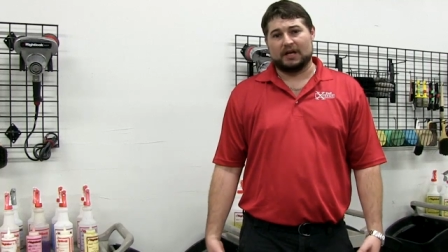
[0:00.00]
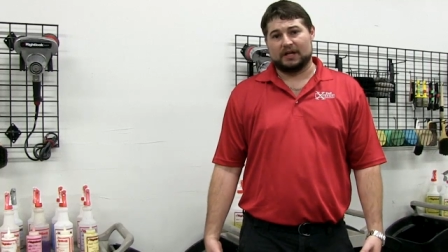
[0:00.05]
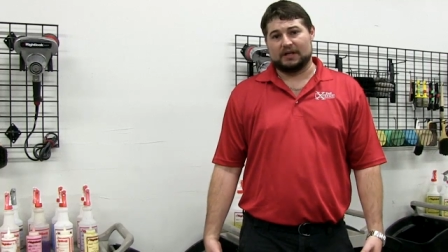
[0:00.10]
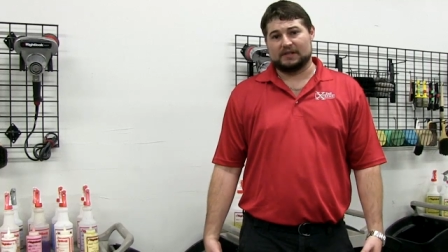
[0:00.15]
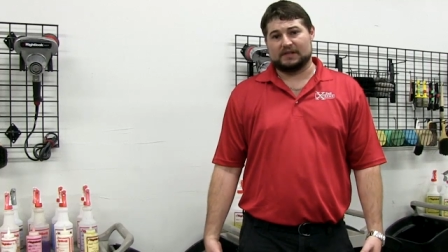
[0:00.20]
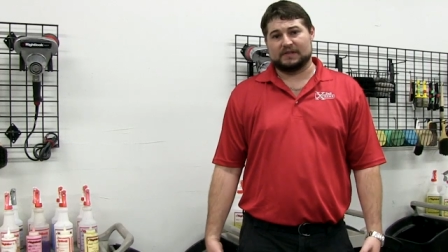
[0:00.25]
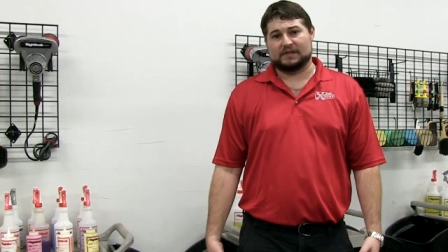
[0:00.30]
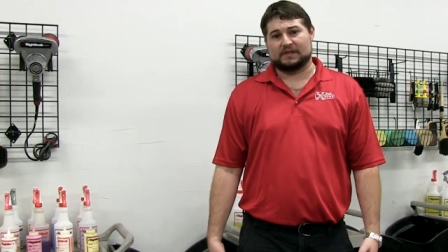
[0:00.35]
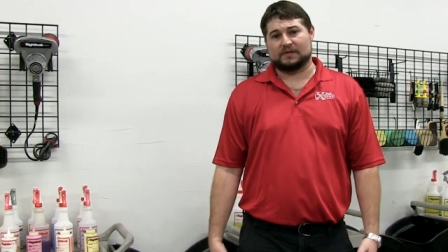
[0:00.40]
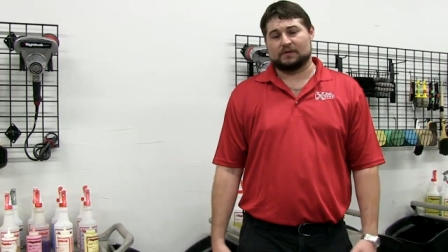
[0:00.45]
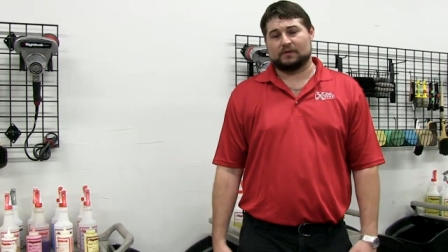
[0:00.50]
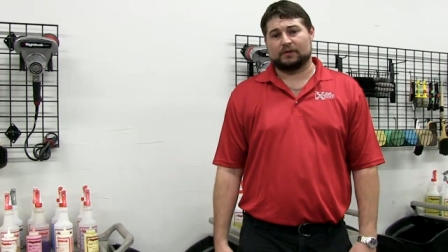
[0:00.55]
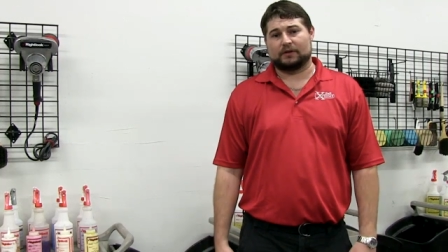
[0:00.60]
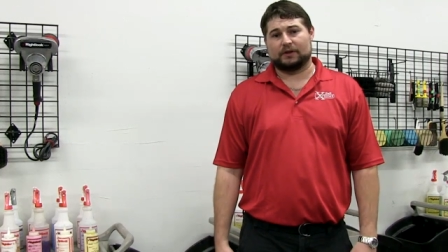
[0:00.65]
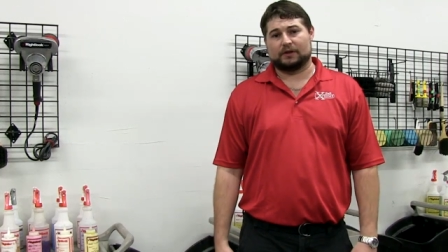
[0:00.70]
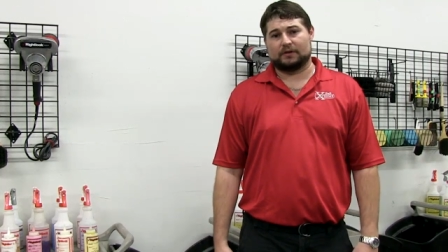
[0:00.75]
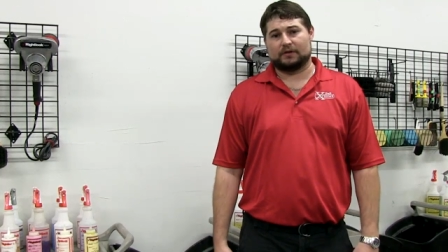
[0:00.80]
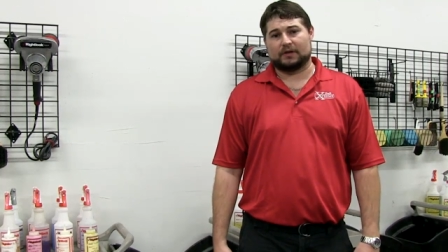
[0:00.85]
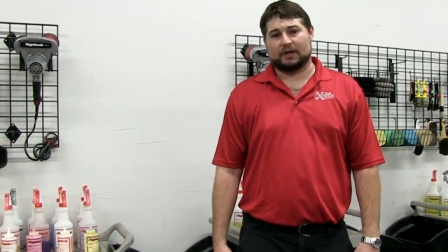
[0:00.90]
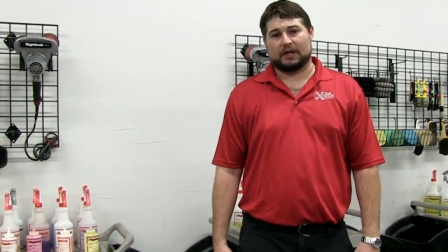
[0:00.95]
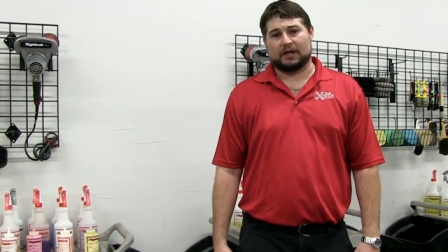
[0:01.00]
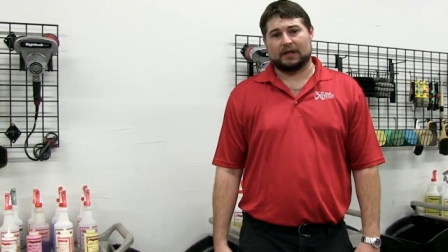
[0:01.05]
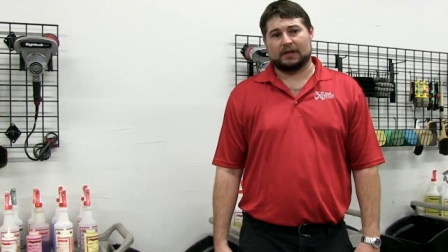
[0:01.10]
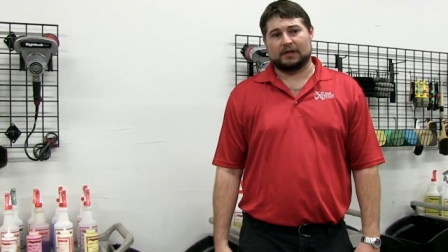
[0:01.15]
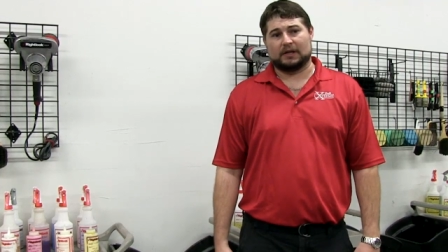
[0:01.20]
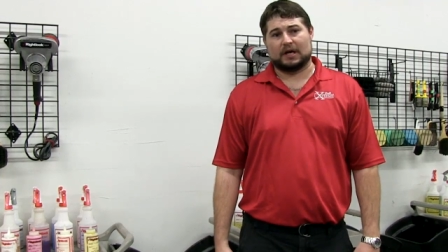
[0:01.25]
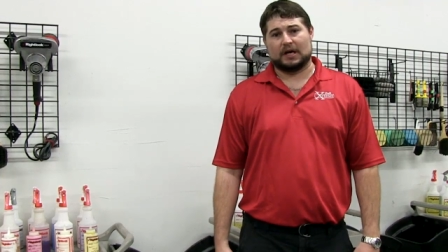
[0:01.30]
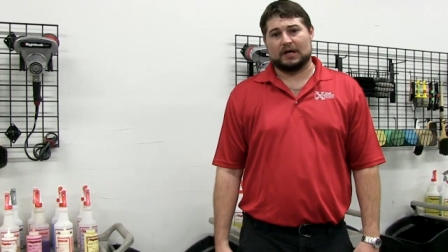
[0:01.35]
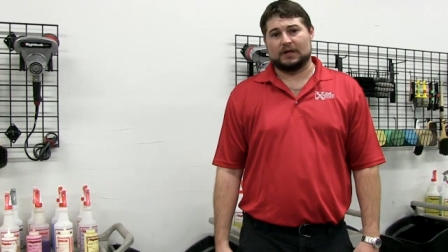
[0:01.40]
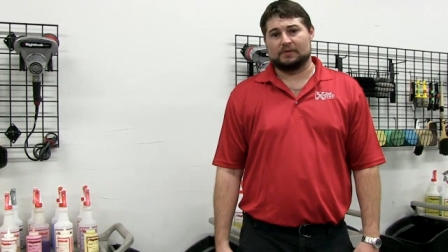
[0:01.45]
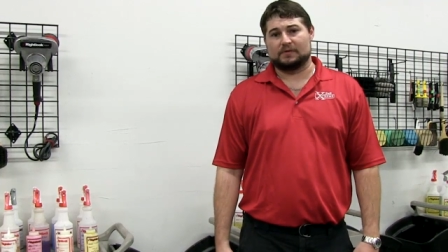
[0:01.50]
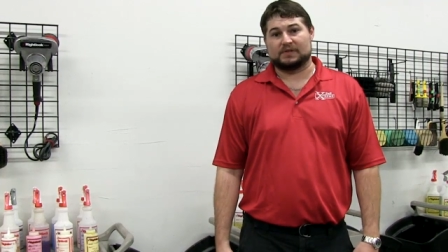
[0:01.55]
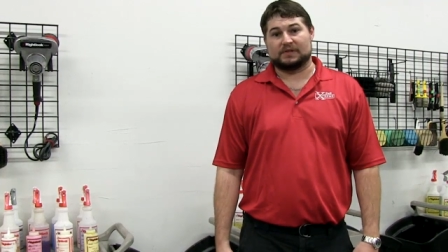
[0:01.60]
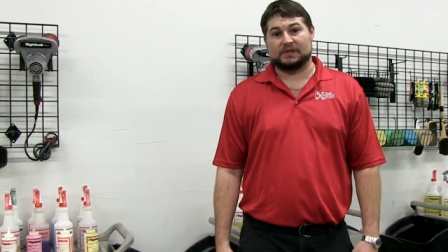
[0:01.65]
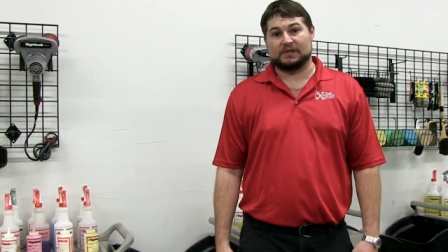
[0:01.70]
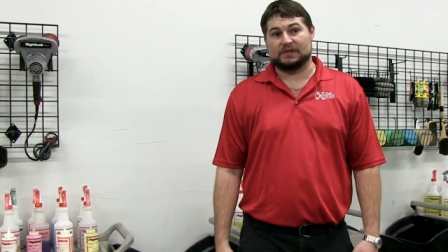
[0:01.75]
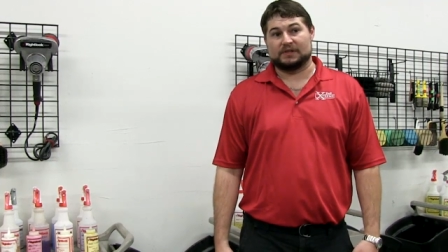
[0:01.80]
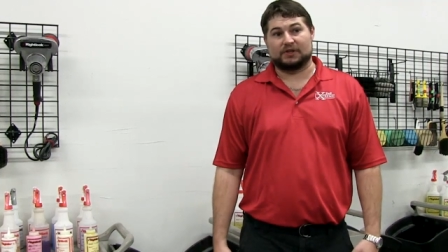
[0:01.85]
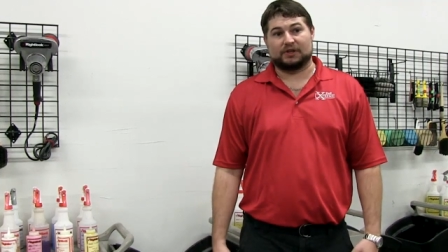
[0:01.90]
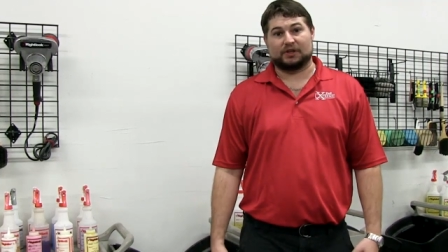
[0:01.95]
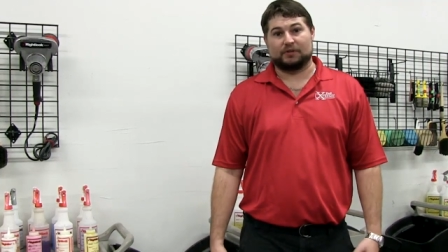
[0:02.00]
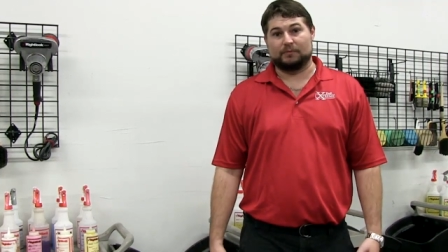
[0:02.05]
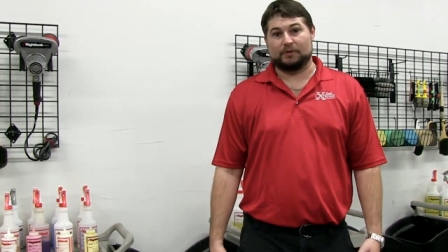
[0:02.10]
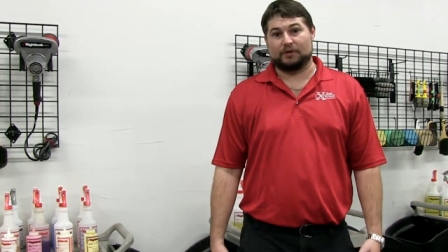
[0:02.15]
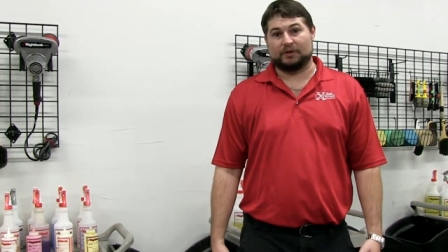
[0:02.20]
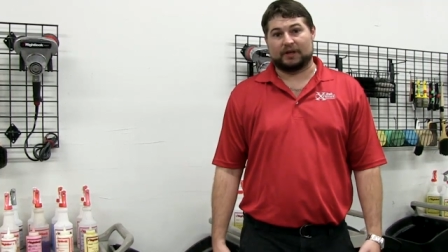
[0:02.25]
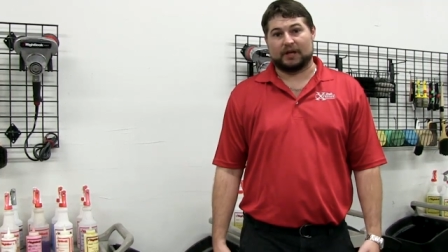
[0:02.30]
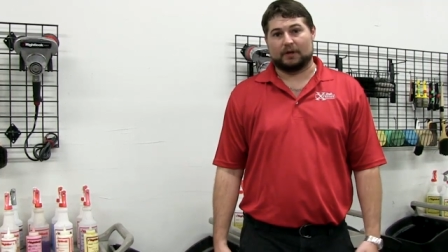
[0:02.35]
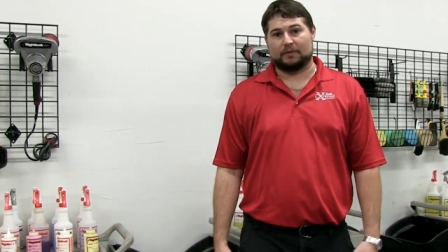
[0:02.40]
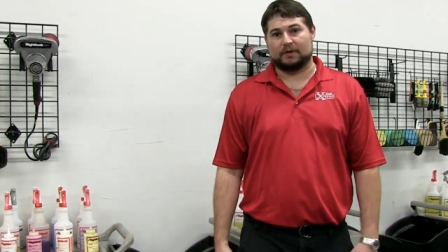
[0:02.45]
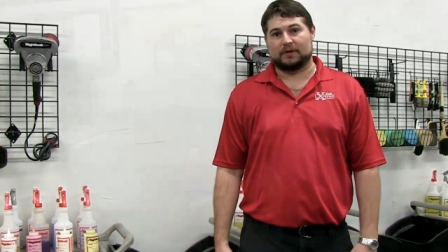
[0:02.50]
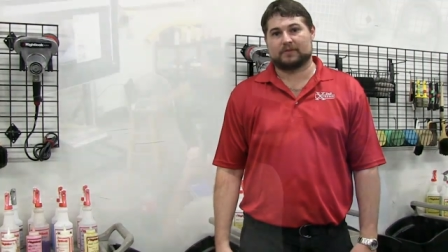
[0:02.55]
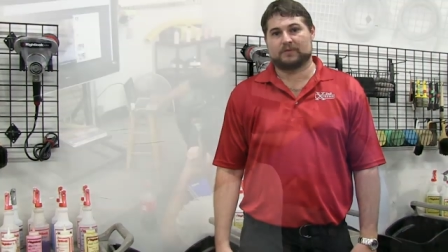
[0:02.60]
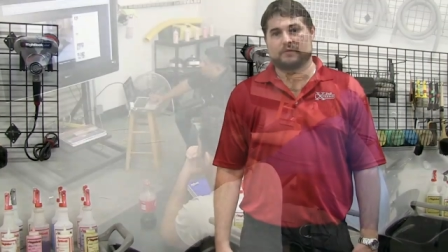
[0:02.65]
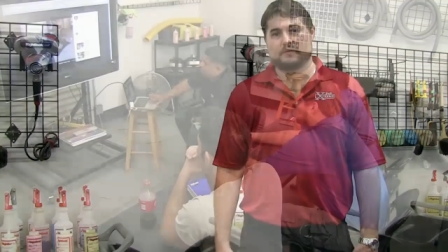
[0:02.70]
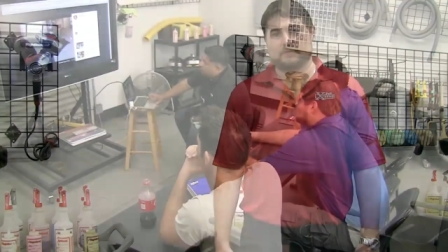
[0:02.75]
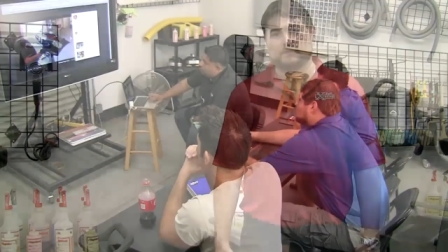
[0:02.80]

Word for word: easy to learn, and uh, he was easy to communicate with.